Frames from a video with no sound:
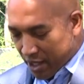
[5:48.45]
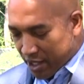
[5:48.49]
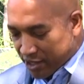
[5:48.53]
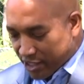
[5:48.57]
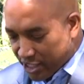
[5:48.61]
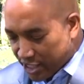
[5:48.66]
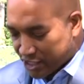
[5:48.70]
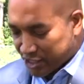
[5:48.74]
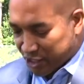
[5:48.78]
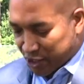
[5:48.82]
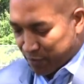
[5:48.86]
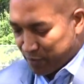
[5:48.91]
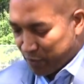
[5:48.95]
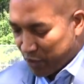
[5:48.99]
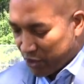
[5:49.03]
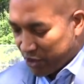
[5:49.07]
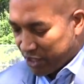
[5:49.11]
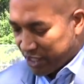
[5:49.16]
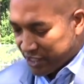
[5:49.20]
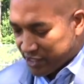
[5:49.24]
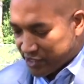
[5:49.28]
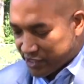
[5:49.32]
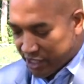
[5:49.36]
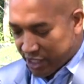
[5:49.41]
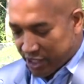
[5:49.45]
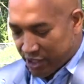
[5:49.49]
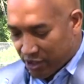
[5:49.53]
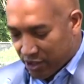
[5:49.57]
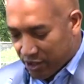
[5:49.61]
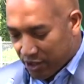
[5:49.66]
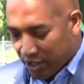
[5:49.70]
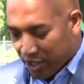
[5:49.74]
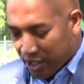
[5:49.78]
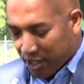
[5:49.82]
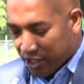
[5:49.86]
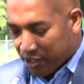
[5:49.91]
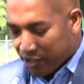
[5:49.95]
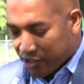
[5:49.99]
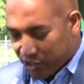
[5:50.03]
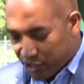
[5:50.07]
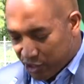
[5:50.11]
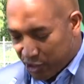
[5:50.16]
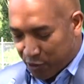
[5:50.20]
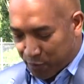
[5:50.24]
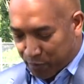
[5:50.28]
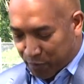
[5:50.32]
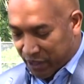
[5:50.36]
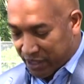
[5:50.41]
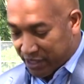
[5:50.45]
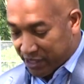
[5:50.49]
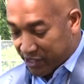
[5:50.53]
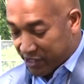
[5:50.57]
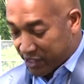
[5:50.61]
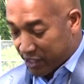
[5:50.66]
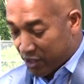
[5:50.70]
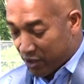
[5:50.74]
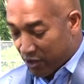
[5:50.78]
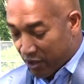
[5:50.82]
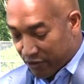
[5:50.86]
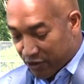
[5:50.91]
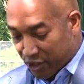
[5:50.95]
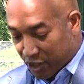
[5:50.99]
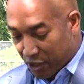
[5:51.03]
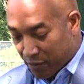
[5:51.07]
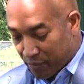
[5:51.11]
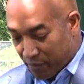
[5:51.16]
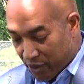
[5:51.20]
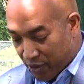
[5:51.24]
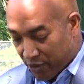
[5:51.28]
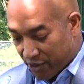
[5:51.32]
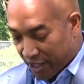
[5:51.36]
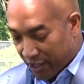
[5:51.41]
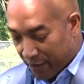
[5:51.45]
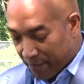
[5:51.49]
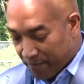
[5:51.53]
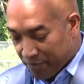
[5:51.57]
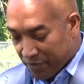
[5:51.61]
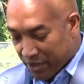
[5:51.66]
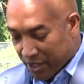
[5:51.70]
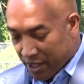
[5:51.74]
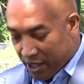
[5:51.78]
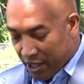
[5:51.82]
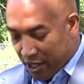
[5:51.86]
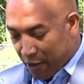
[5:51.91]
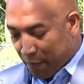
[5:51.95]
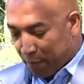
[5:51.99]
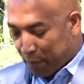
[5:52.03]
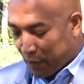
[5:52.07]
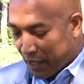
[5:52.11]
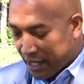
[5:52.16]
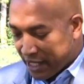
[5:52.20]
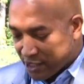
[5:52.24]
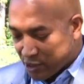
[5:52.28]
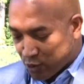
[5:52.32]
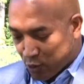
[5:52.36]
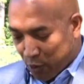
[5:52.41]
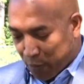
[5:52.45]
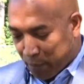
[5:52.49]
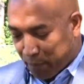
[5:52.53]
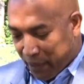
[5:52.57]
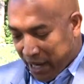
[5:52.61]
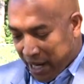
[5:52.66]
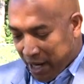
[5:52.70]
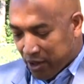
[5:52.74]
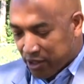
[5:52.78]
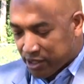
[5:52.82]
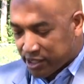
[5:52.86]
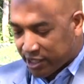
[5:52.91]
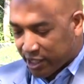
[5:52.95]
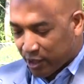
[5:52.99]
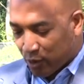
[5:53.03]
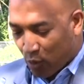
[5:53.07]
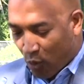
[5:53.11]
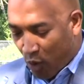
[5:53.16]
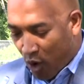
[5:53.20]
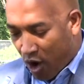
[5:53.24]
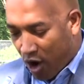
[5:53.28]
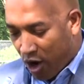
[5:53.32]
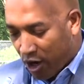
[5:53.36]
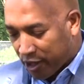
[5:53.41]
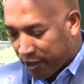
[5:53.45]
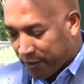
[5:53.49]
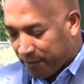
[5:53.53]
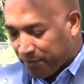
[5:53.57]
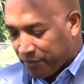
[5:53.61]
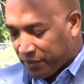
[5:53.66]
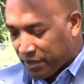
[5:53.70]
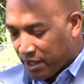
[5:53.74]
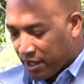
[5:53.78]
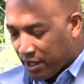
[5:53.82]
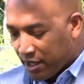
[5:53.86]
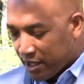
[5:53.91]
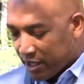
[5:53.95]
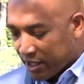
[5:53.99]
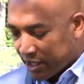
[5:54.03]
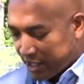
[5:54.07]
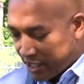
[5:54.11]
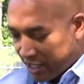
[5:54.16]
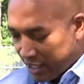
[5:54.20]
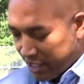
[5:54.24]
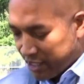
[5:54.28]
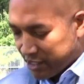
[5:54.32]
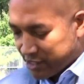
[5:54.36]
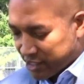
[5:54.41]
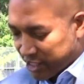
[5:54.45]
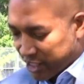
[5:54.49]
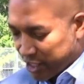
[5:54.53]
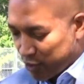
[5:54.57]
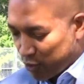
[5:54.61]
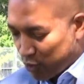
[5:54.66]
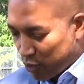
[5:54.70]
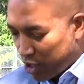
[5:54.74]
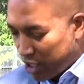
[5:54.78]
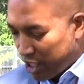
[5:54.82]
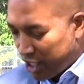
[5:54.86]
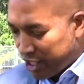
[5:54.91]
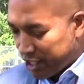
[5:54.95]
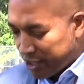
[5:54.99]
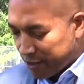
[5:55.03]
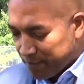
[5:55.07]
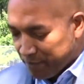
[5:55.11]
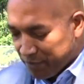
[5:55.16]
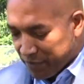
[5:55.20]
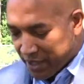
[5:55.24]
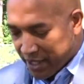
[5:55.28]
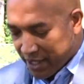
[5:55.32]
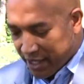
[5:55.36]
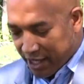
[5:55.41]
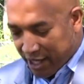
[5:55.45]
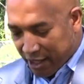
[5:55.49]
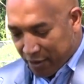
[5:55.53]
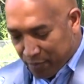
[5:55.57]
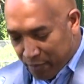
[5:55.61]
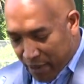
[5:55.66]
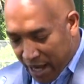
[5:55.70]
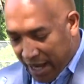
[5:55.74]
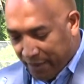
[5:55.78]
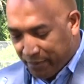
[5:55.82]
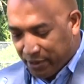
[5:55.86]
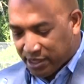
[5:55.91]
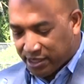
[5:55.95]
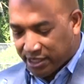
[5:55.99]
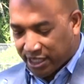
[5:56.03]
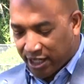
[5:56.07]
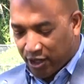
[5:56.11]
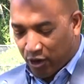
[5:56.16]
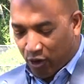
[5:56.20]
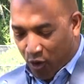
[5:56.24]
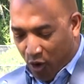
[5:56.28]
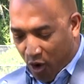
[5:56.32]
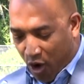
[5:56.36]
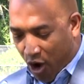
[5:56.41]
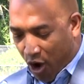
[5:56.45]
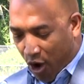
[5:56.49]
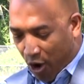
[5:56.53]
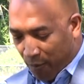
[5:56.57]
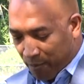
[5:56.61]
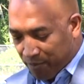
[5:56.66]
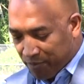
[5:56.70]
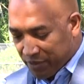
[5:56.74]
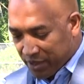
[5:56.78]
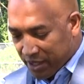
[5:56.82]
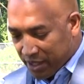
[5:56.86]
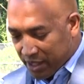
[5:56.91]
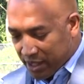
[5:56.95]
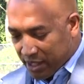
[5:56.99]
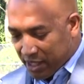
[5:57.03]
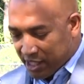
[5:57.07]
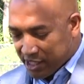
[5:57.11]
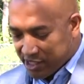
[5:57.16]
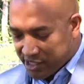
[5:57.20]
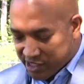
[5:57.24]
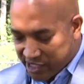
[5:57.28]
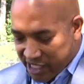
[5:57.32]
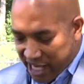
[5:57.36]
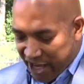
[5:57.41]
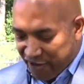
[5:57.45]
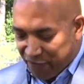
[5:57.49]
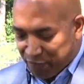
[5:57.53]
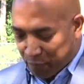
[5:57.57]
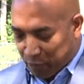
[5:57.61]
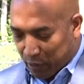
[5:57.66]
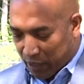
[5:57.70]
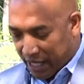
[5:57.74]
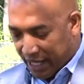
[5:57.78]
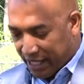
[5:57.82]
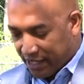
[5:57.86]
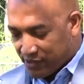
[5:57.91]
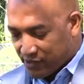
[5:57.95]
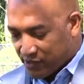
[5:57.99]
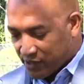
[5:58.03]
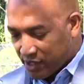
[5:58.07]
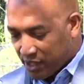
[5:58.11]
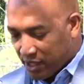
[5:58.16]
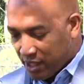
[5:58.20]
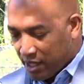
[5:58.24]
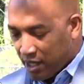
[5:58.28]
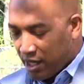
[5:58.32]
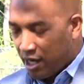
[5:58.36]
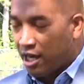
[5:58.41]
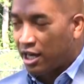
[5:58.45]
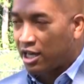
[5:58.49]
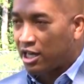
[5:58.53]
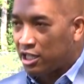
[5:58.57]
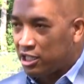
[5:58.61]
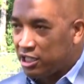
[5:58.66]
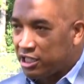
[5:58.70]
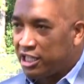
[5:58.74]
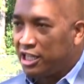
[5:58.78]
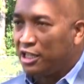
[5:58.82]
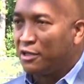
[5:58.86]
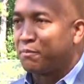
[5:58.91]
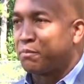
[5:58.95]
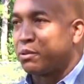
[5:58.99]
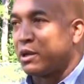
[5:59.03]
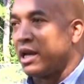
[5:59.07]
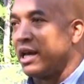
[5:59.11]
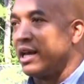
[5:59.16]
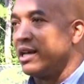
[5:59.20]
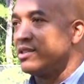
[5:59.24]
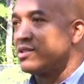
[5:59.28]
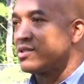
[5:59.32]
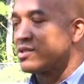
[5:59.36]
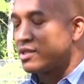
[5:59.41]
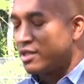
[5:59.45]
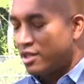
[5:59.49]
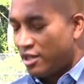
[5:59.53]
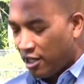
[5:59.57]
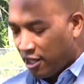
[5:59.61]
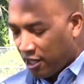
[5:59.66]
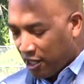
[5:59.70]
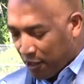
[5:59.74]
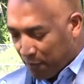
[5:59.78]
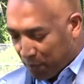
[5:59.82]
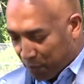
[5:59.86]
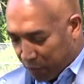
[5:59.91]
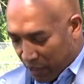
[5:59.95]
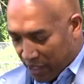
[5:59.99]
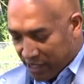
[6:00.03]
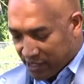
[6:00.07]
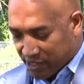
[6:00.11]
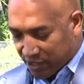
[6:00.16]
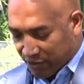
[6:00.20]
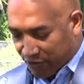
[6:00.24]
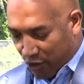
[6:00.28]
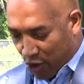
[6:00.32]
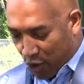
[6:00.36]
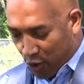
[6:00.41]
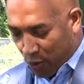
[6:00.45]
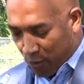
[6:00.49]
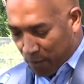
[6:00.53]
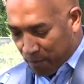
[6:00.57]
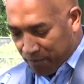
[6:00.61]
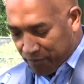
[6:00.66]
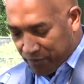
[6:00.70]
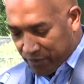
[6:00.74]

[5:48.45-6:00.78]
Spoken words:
This community center should be the center of the community, a place where parents can walk, kids can run, and babies can crawl, a safe place, a clean place, a place of hope.